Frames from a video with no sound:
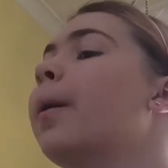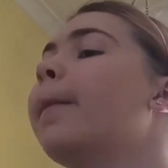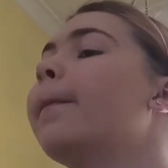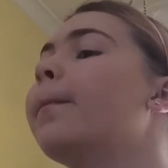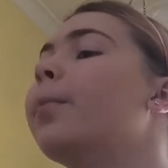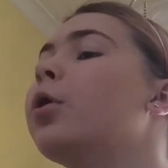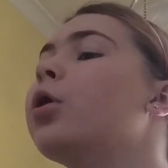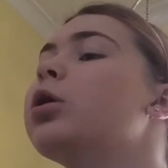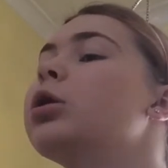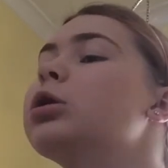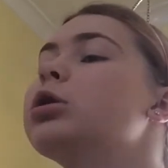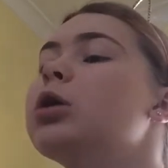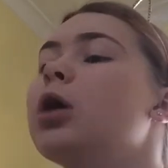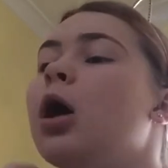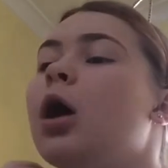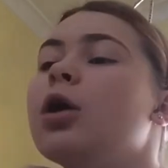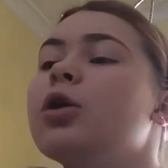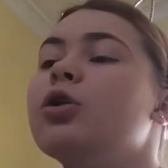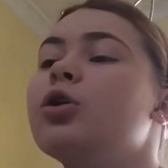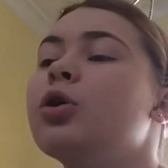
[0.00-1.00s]
but
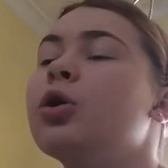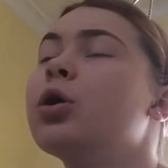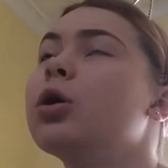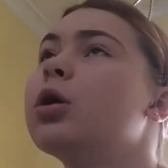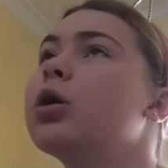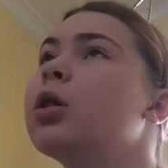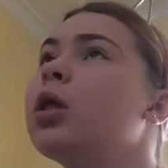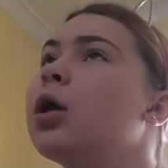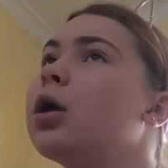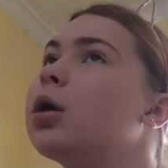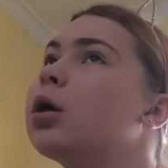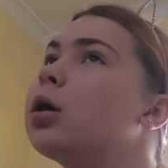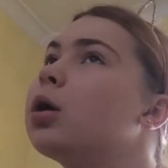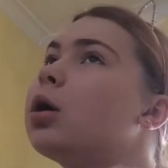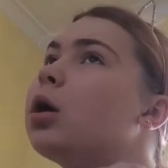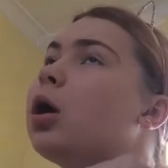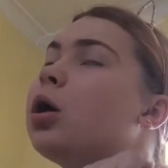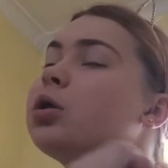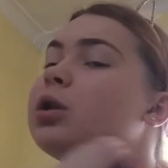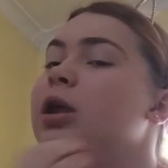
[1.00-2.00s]
I took like,
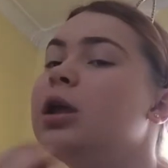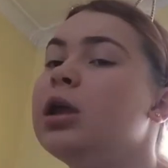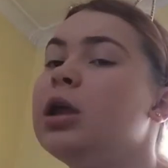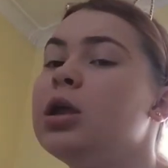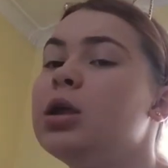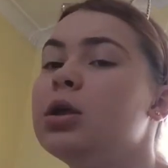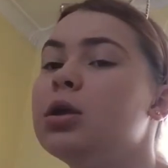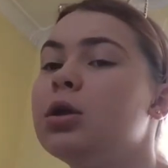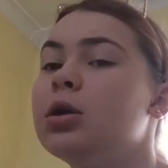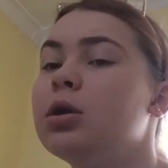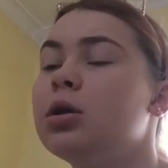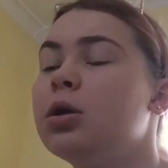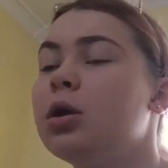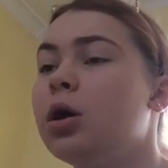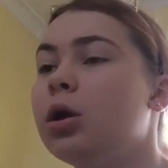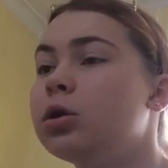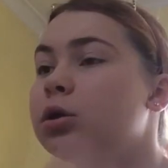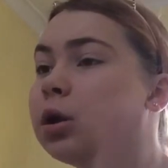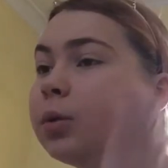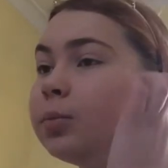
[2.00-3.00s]

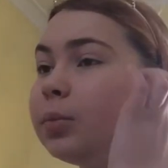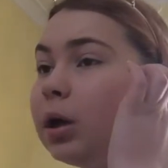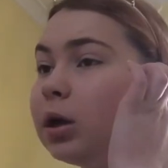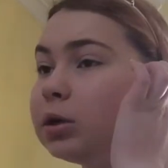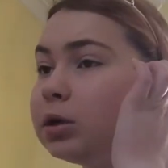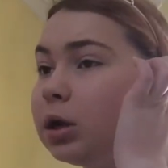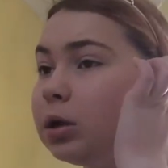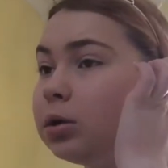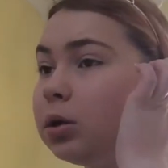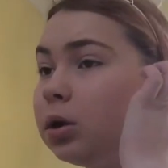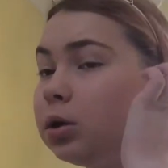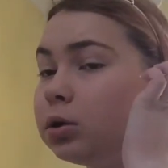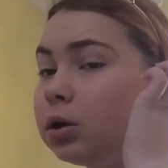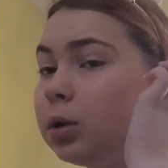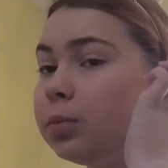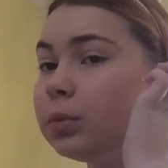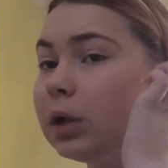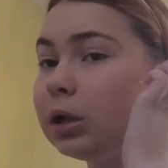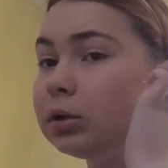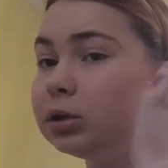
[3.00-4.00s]
I'd come
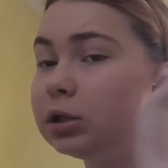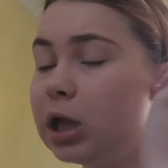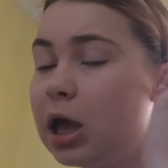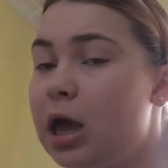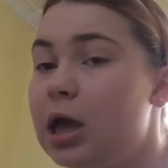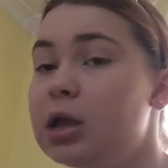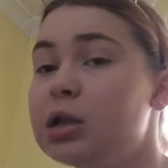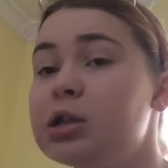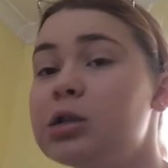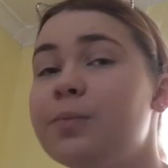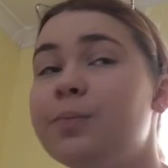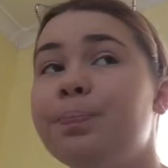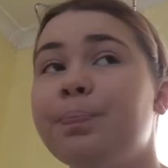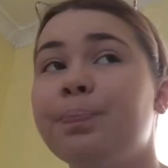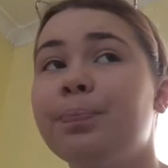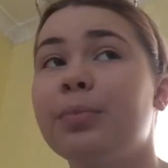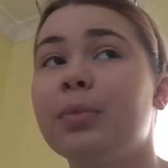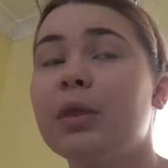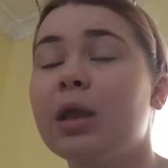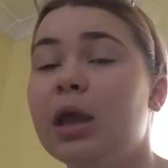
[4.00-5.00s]
downstairs,
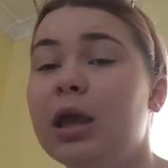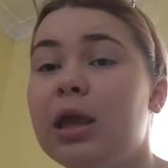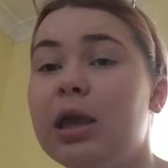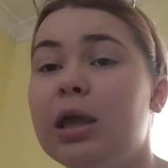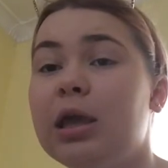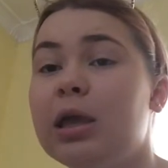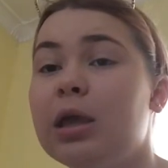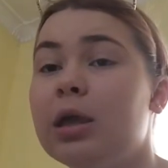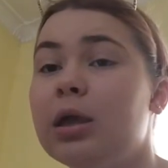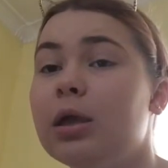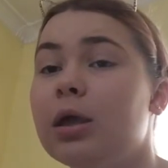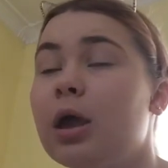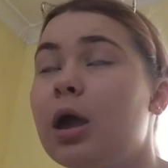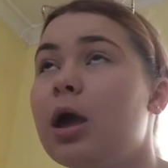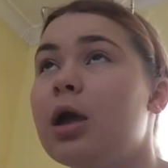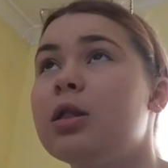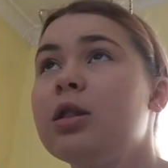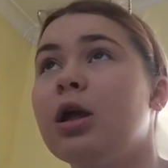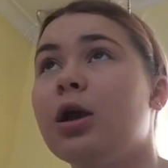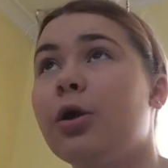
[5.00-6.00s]
eat,
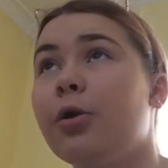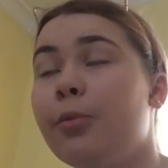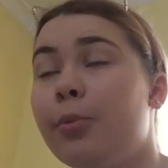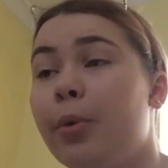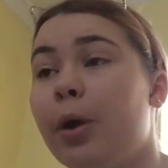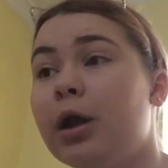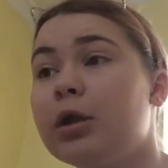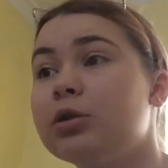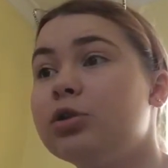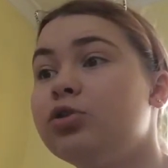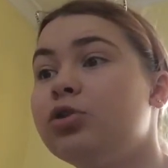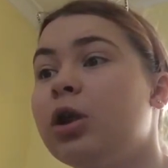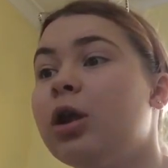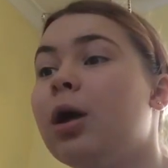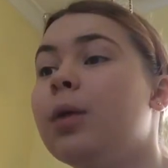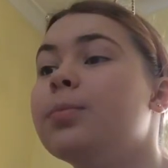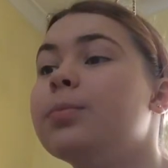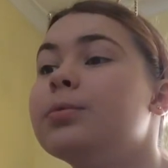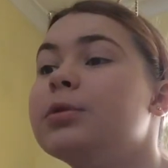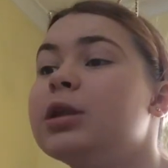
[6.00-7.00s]
and then go back straight
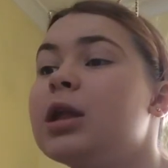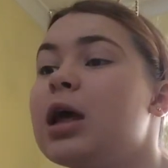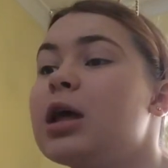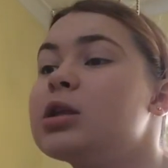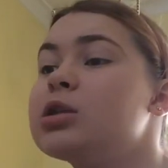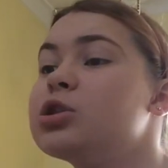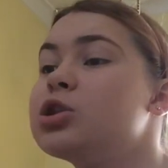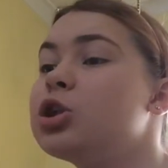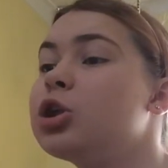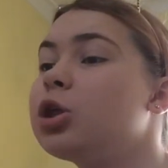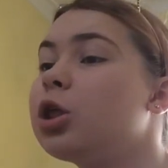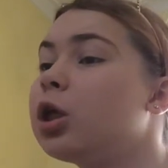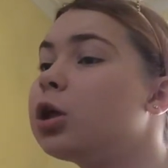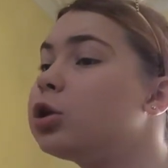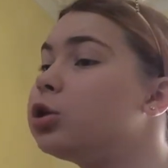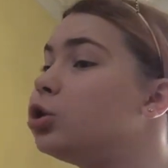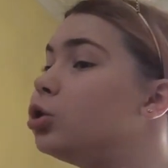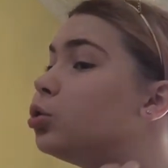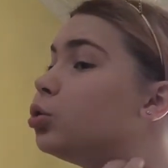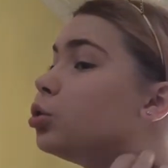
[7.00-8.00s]
upstairs to
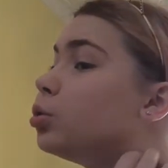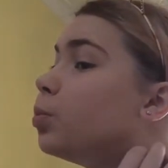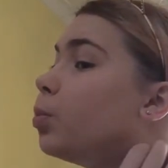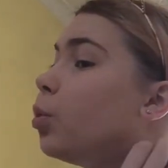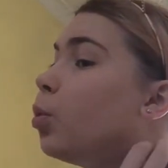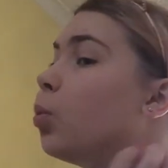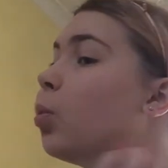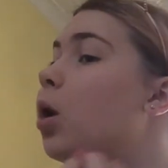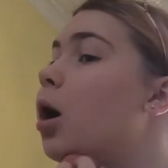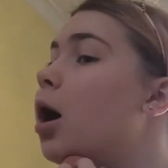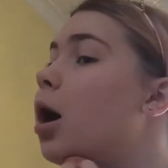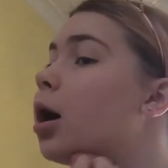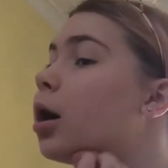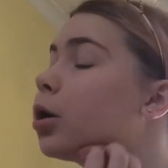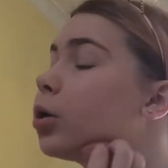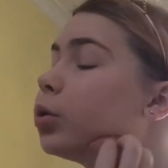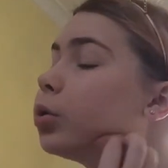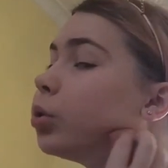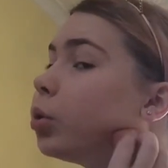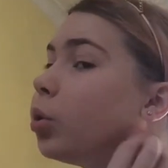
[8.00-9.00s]
like do some more work,
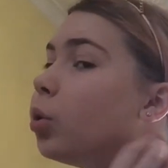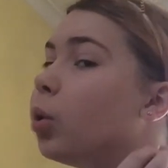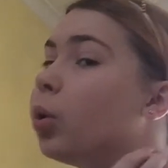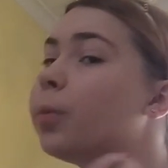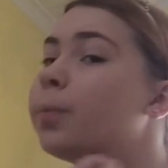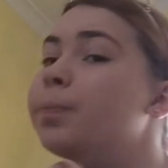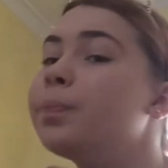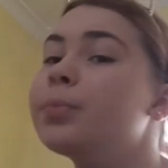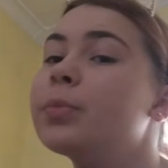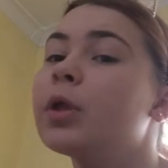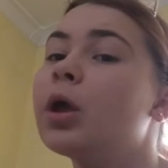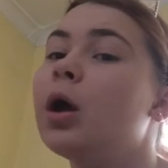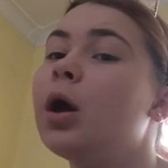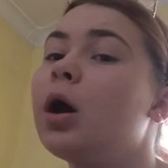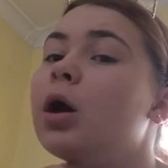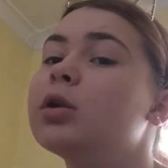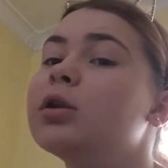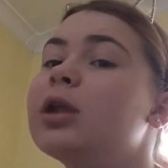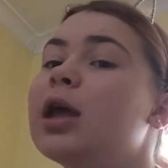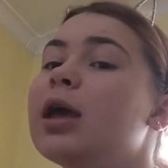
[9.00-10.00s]
or
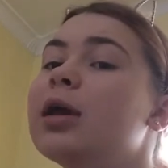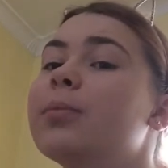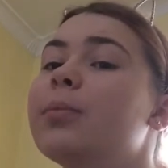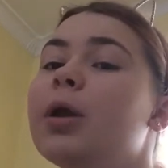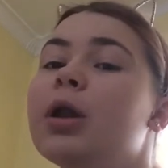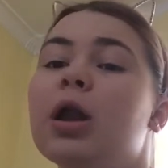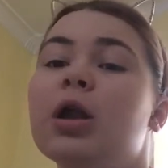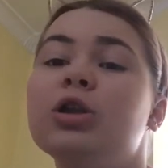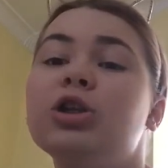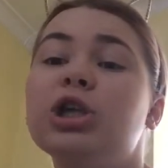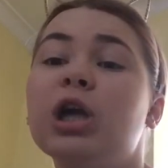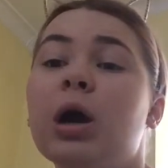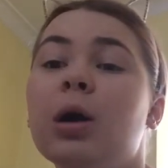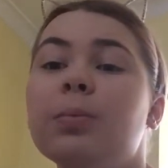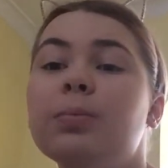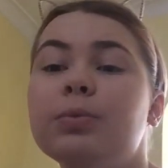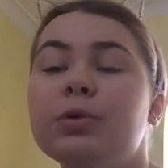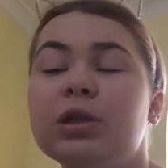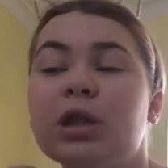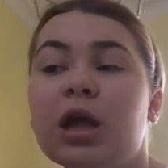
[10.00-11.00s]
I'd take my lunch
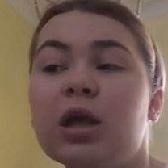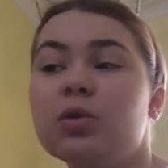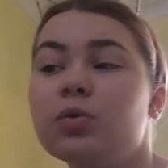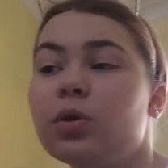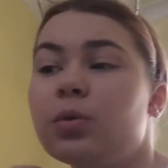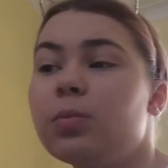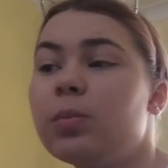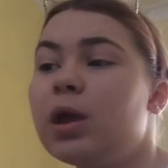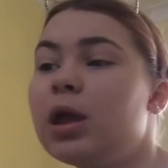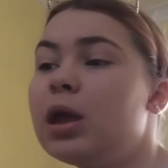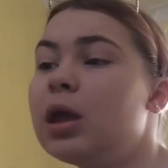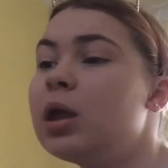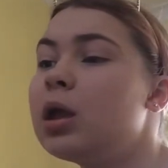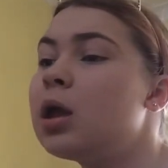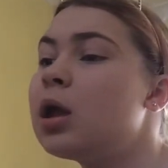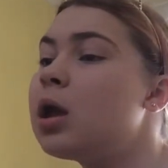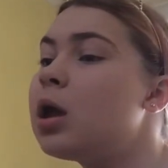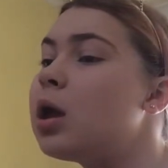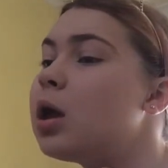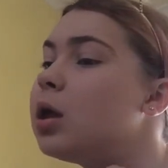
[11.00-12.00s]
upstairs with me.
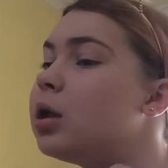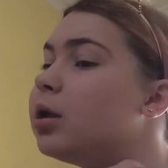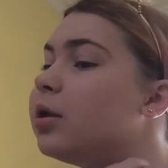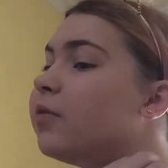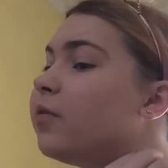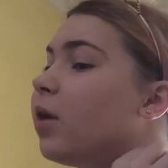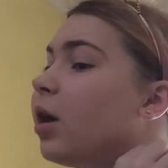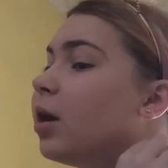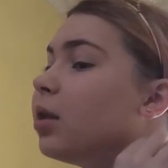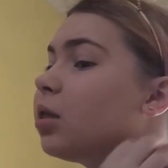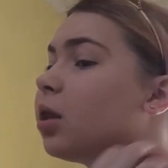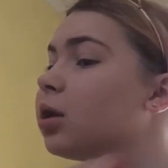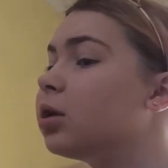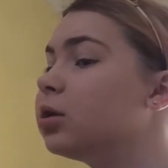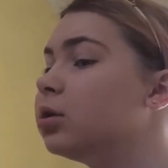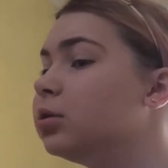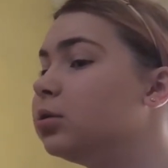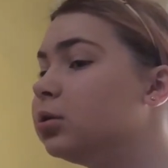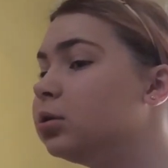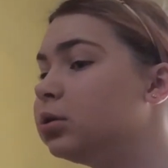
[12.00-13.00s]
And if I had like
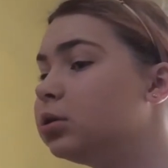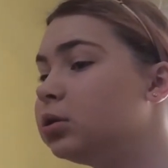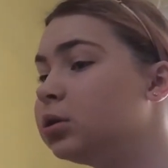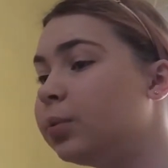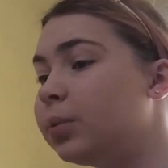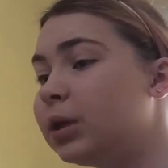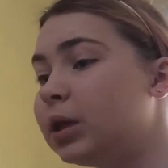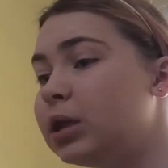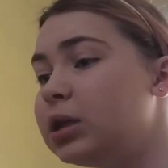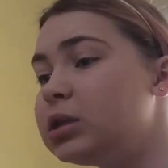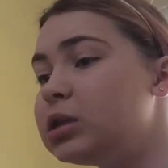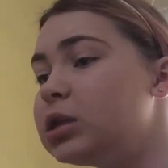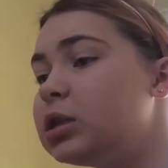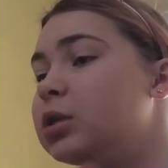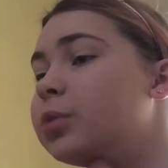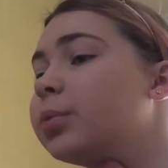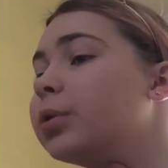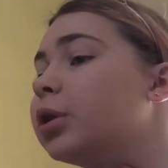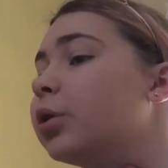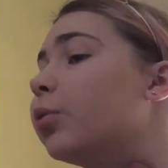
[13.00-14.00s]
something easy
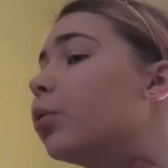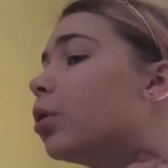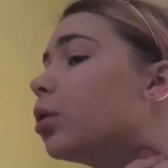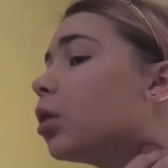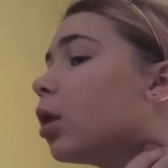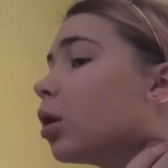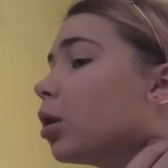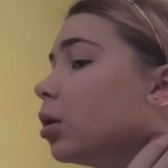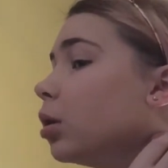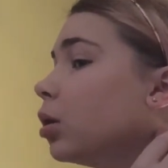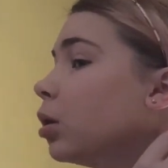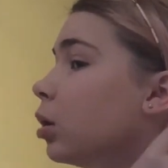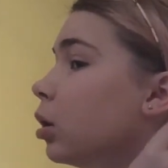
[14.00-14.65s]
to be doing, like